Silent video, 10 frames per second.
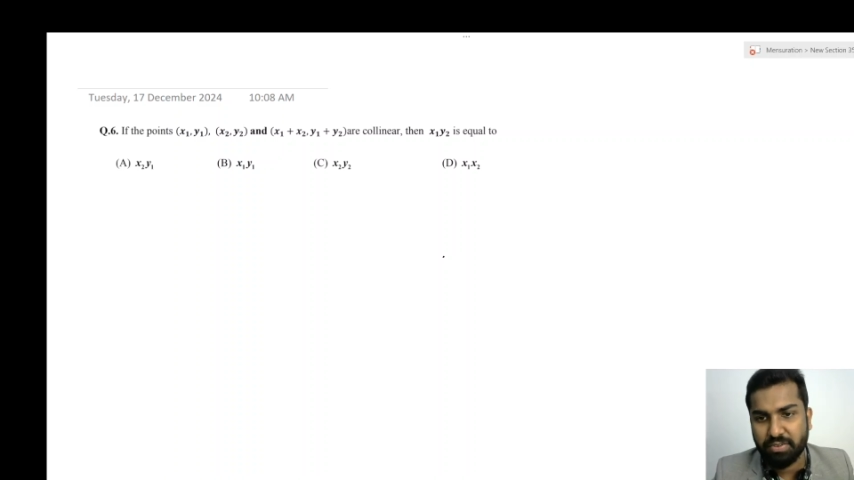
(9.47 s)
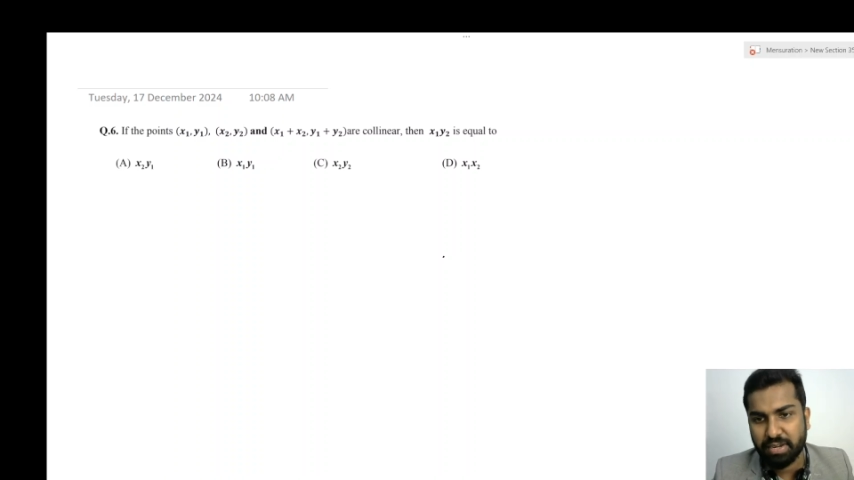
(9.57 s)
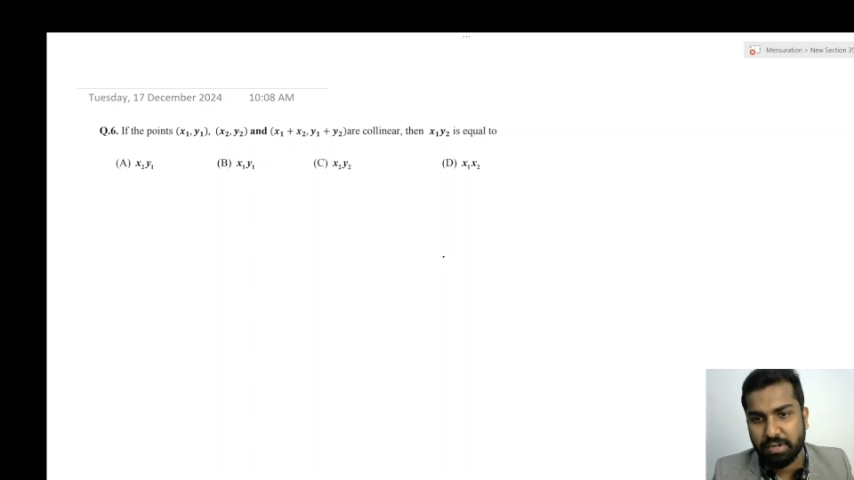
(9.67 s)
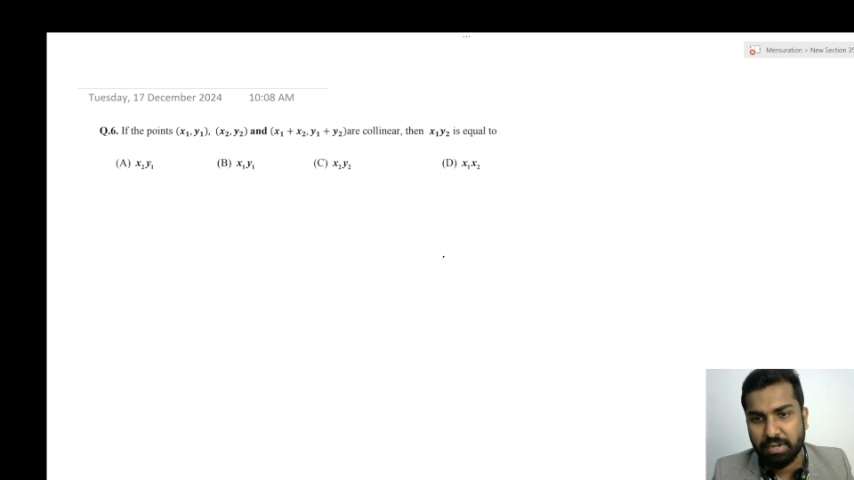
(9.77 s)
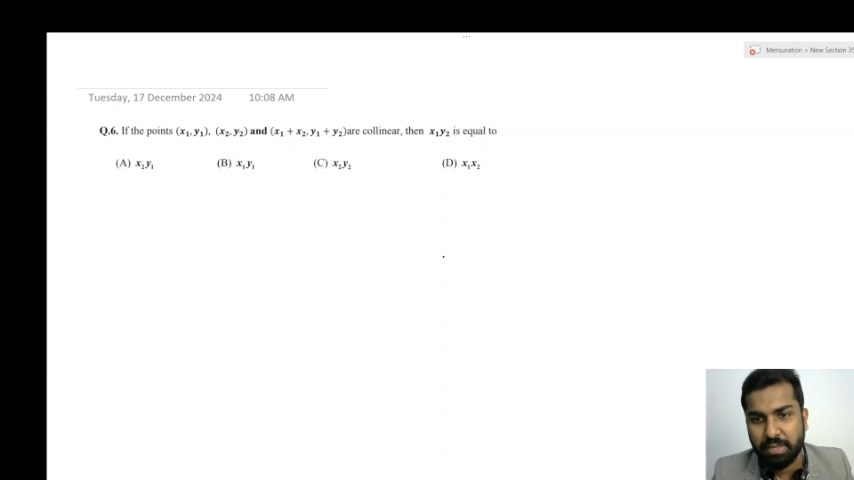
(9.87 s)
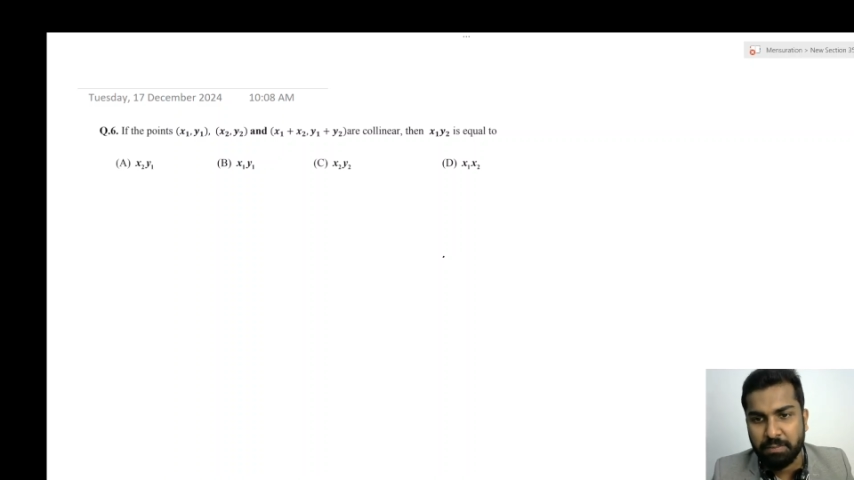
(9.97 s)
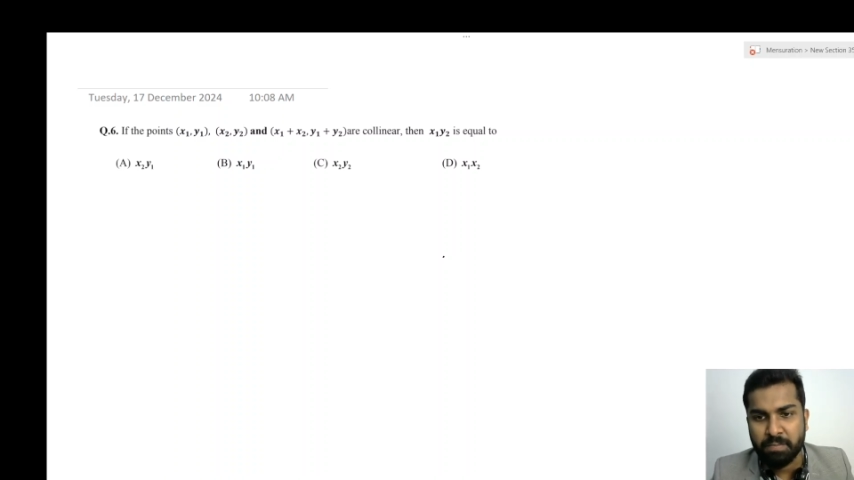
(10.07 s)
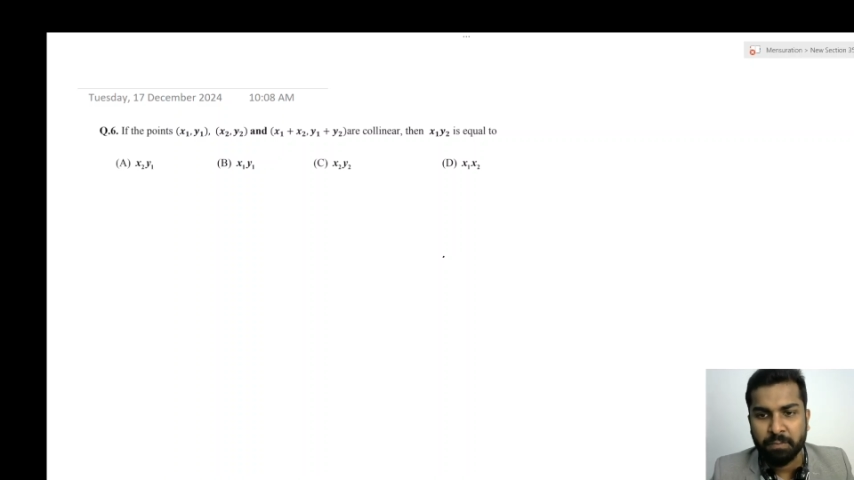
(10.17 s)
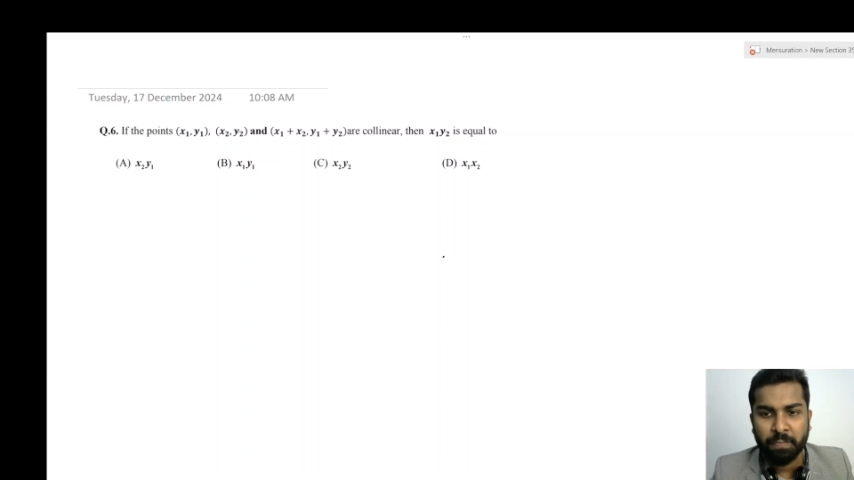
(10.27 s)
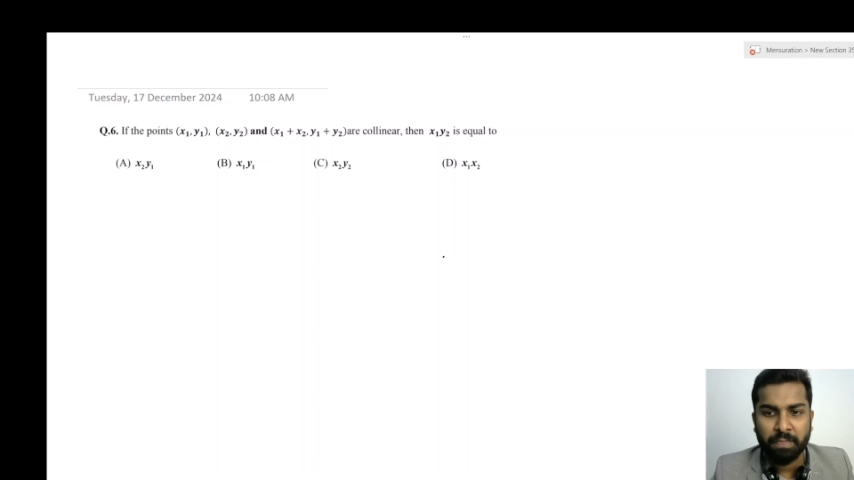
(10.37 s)
faculty.
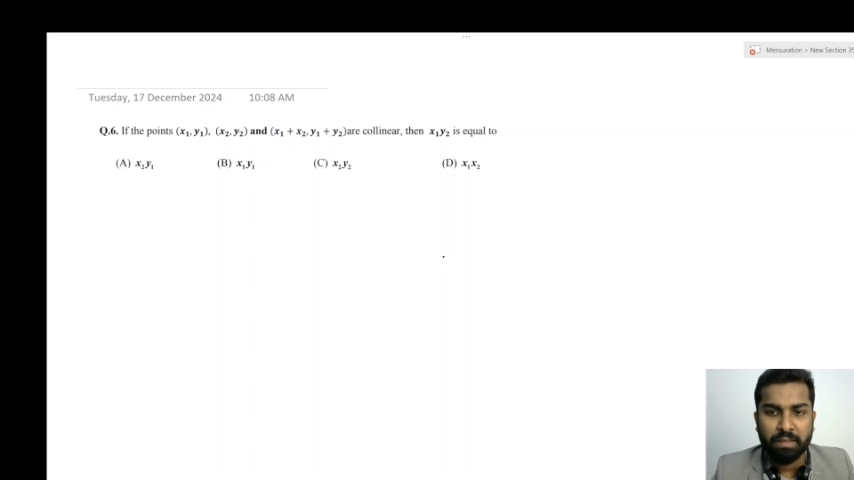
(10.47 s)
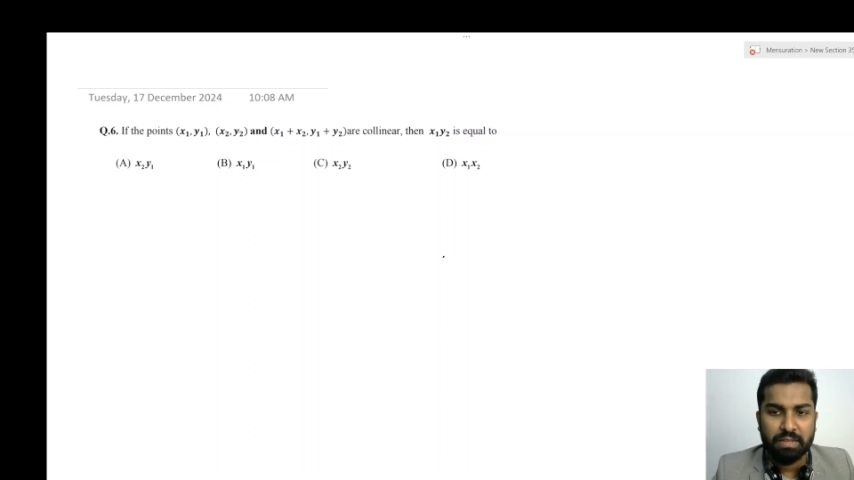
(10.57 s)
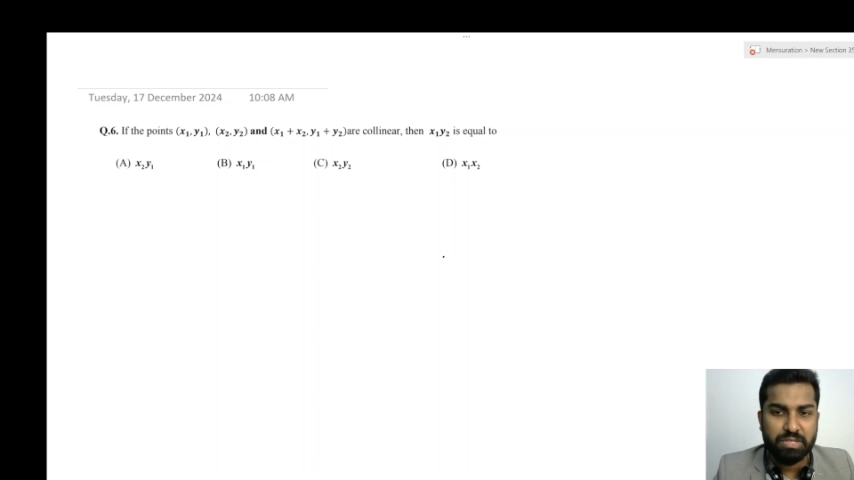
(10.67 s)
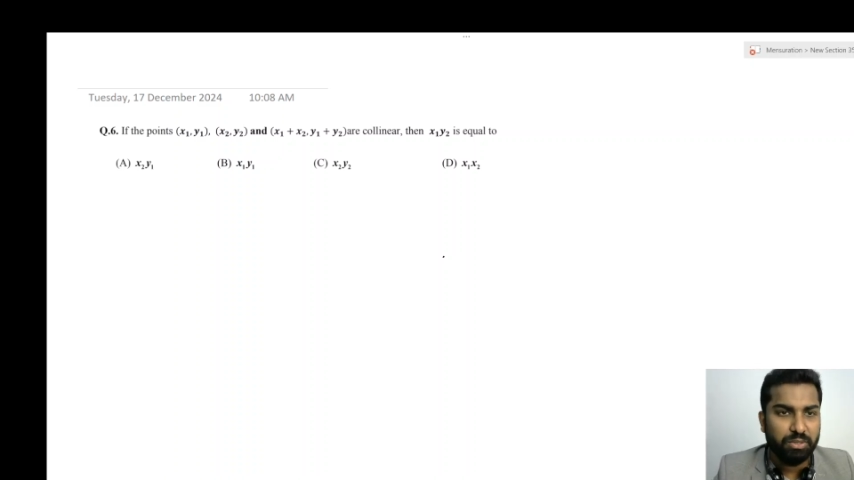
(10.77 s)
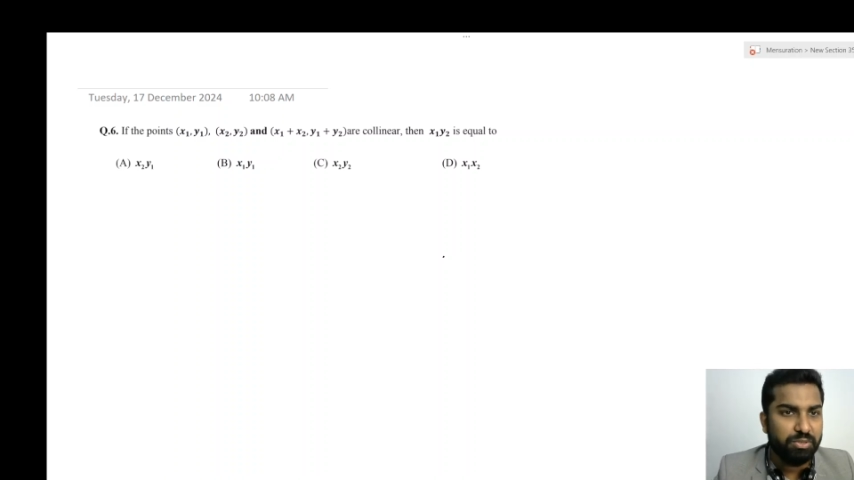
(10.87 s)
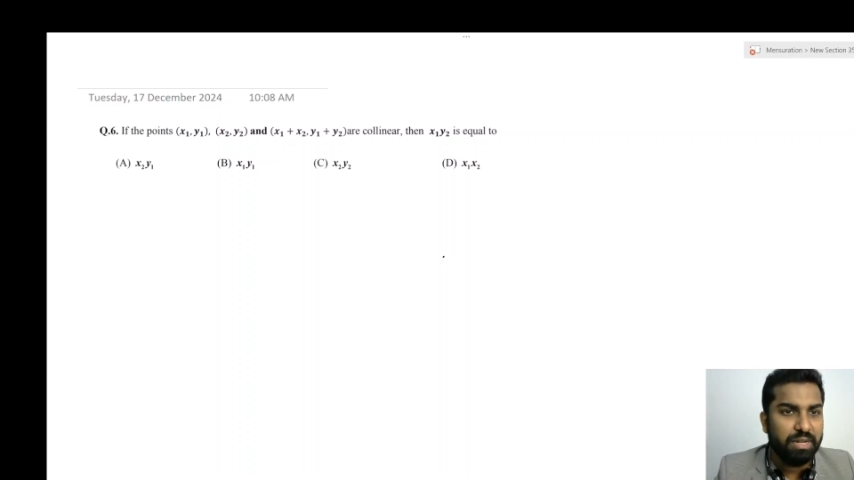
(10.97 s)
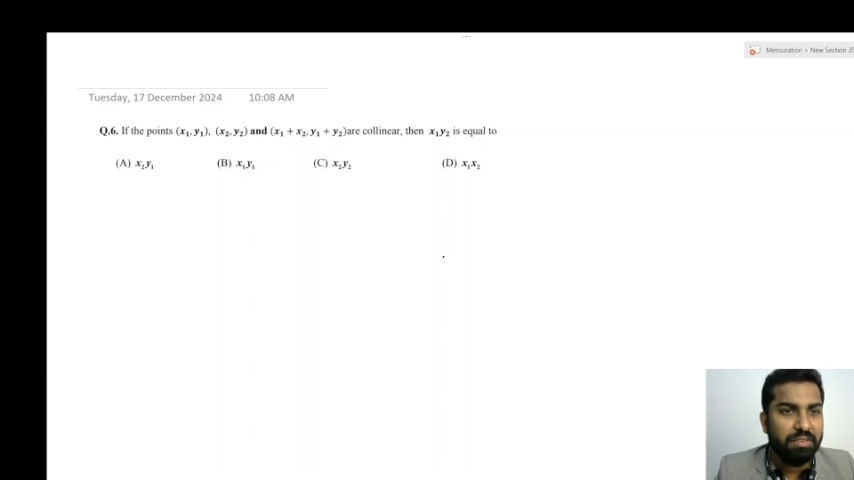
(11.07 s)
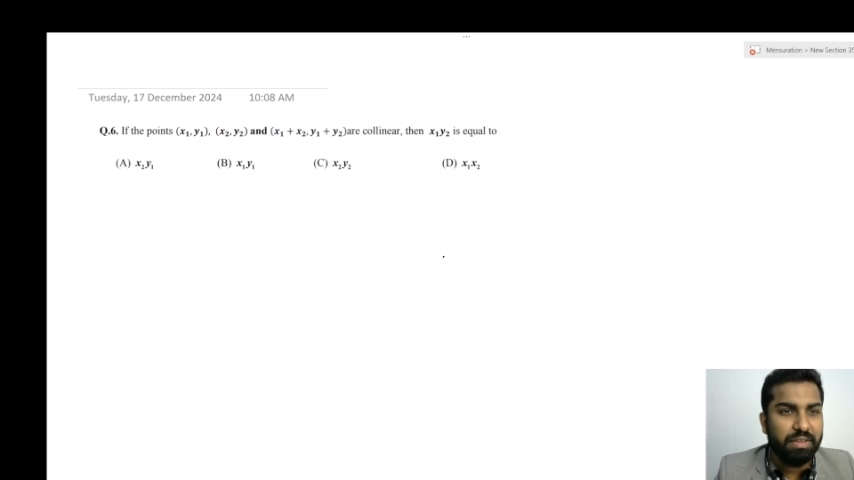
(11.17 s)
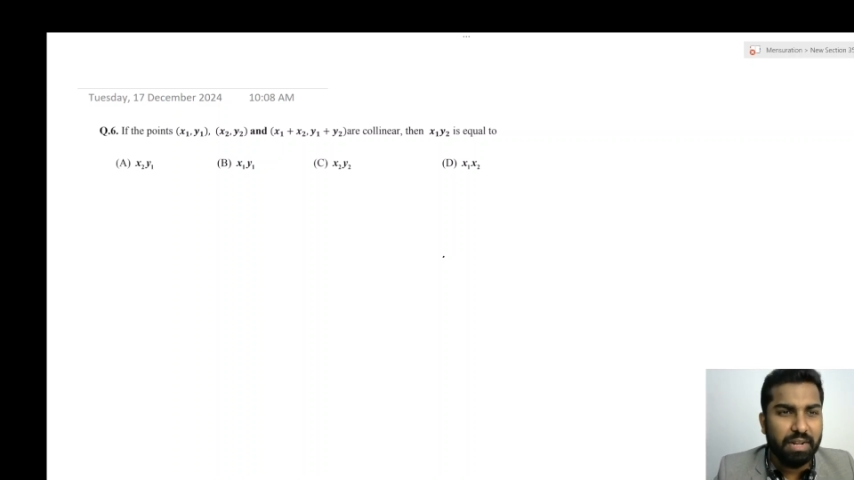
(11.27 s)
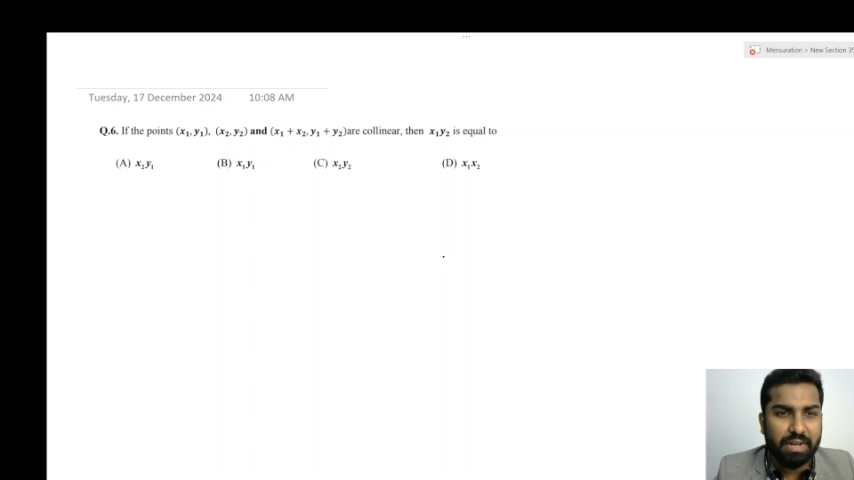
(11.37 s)
So
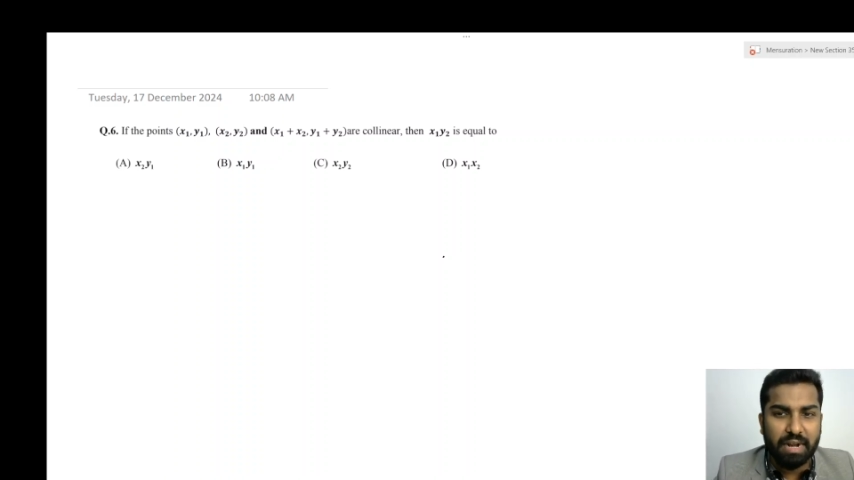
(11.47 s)
today we are